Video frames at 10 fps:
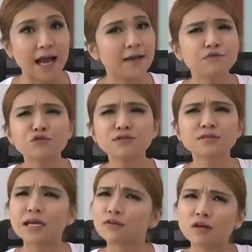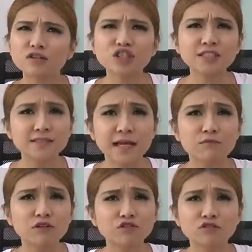I've used Synology's
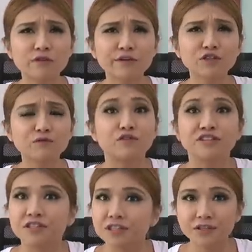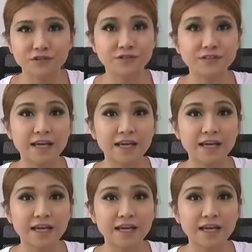network storage for years,